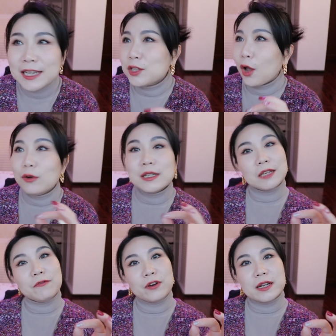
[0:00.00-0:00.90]
The only
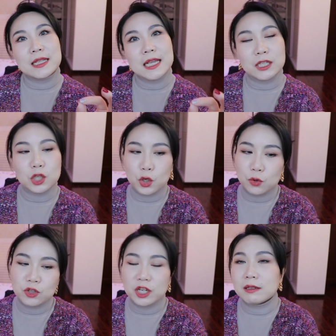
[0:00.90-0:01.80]
difference is
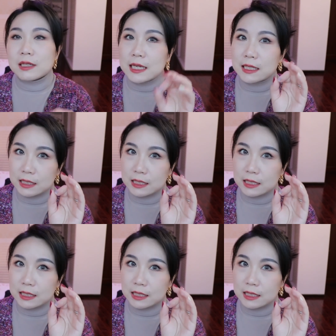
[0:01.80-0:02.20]
Gucci's is